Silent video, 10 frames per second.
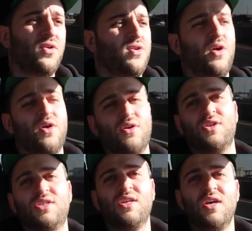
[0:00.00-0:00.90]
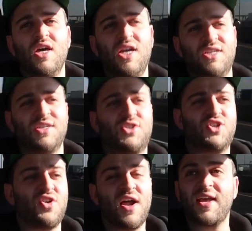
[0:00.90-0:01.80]
their cars to
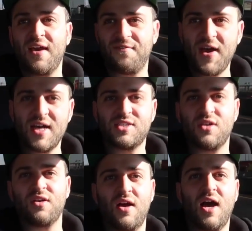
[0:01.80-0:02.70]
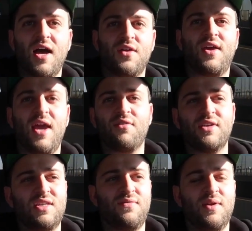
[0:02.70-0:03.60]
try to get faster. You can't really
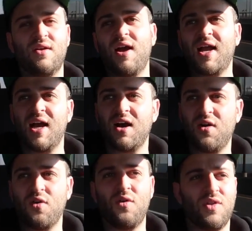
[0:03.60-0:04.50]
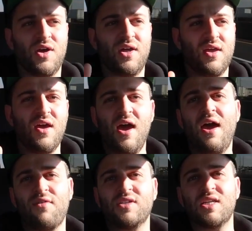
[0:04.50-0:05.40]
see from here. I got a hole in the hood.
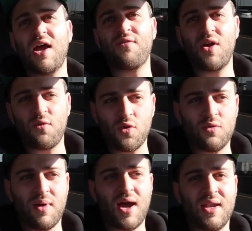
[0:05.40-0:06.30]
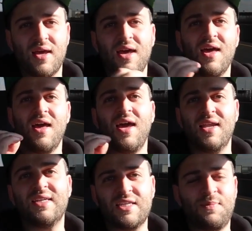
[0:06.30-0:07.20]
Everyone says I've ruined mine. It
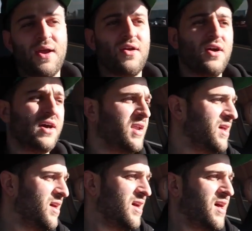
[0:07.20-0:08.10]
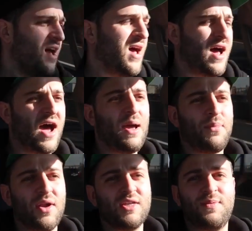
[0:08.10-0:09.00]
is a spare hood. I
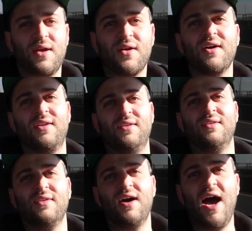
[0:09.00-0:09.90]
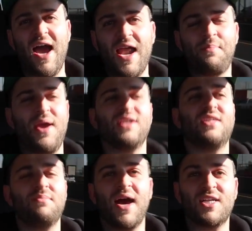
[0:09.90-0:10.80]
bought a spare hood. I had it
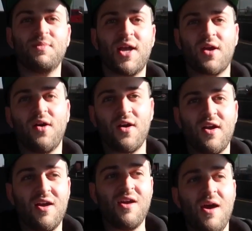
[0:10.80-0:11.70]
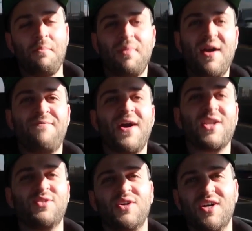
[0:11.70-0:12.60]
painted to match my car. My
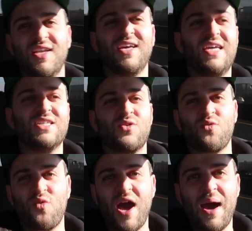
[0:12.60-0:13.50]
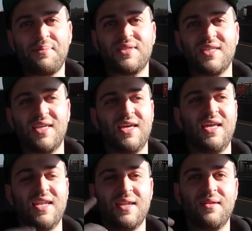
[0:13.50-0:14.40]
factory hood is wrapped
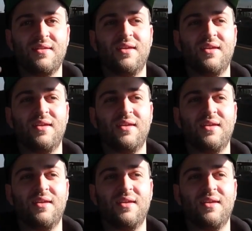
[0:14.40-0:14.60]
in